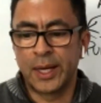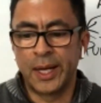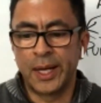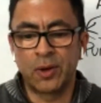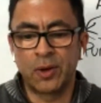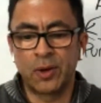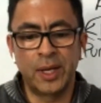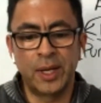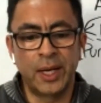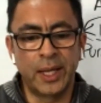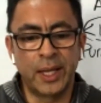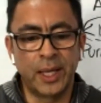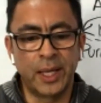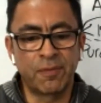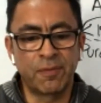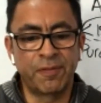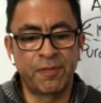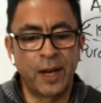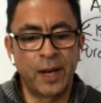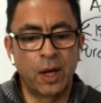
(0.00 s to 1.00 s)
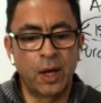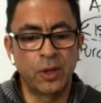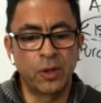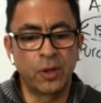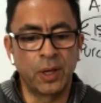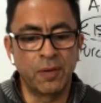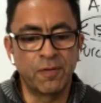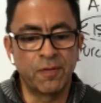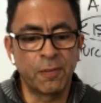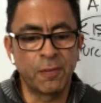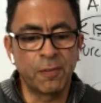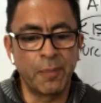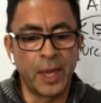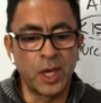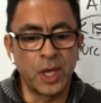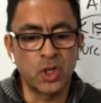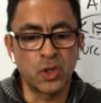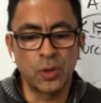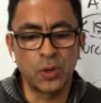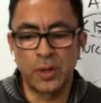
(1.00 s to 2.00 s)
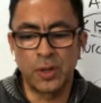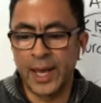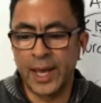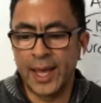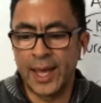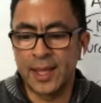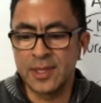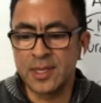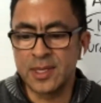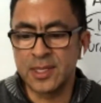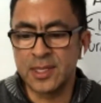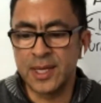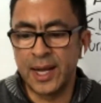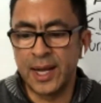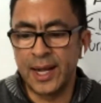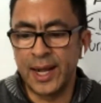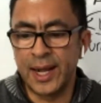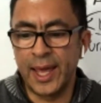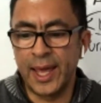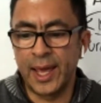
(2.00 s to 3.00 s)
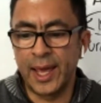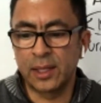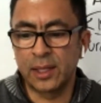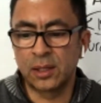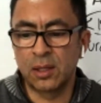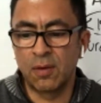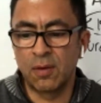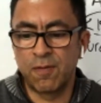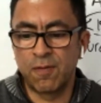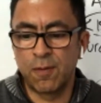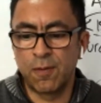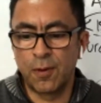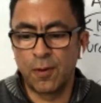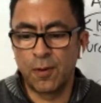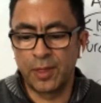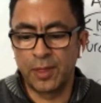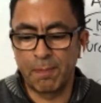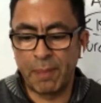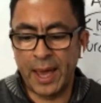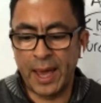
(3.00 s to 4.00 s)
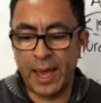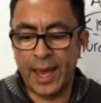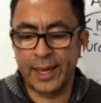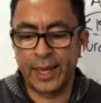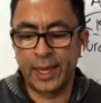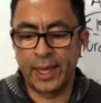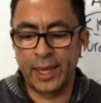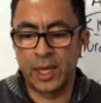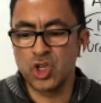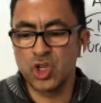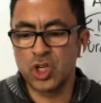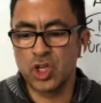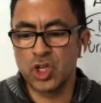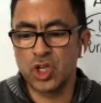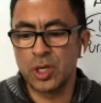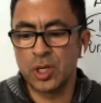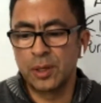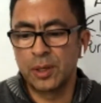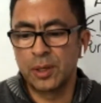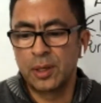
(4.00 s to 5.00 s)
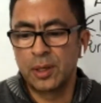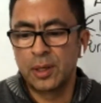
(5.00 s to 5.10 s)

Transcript: click on the link, fill out your information, and select for the package,